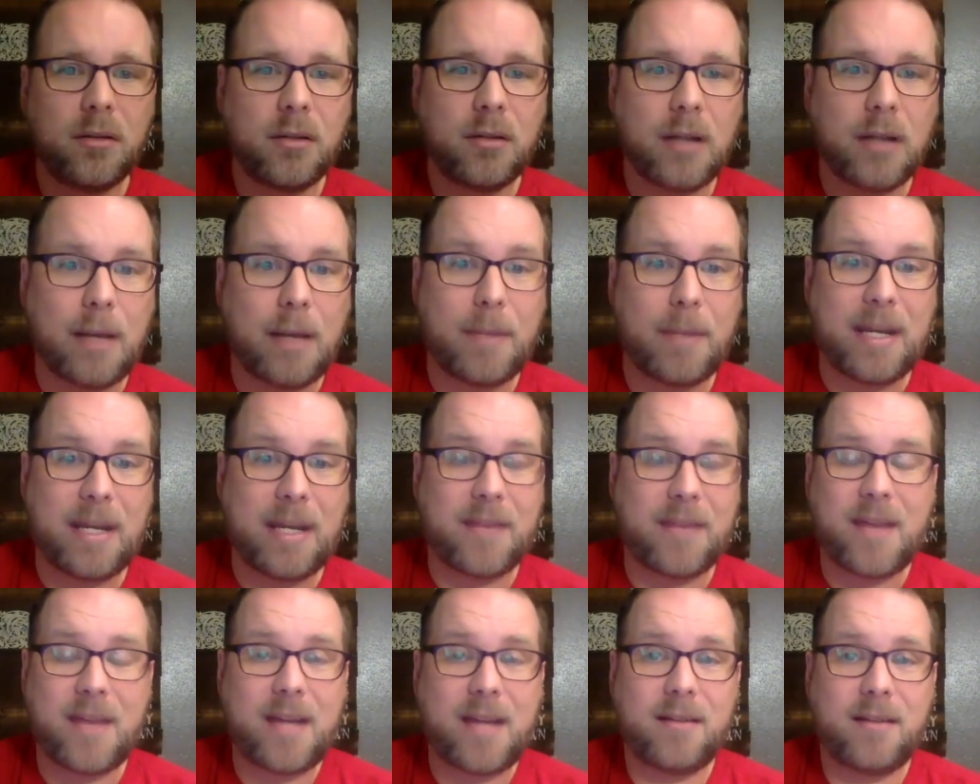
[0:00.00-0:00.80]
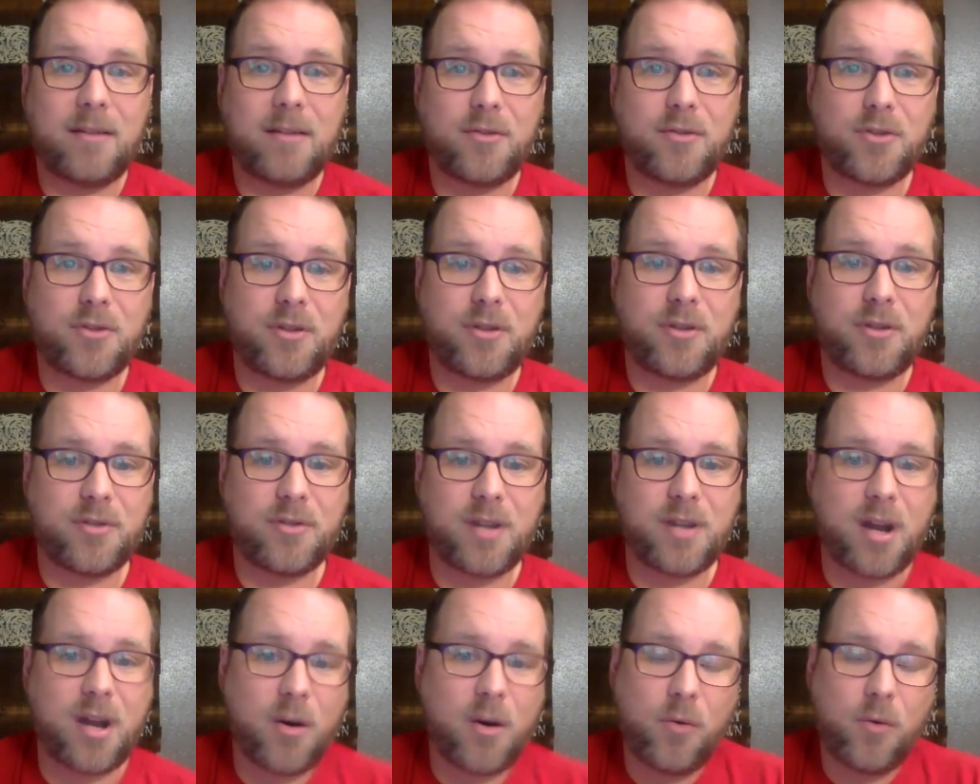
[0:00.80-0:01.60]
I mean, and that there's
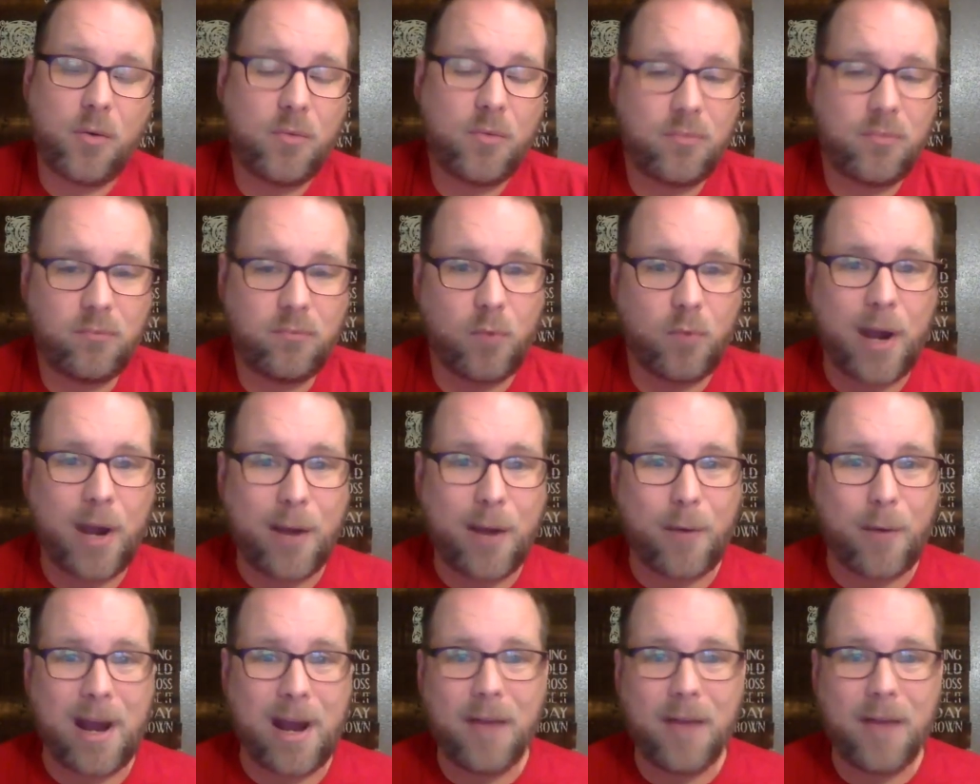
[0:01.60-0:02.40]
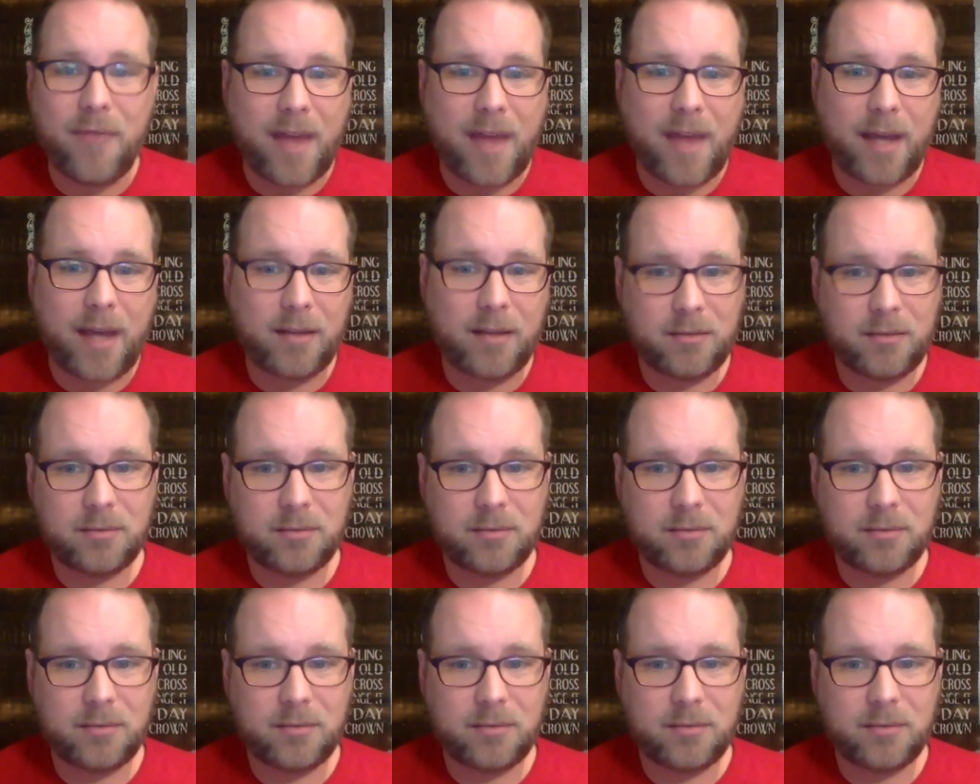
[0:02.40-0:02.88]
there's no way around that.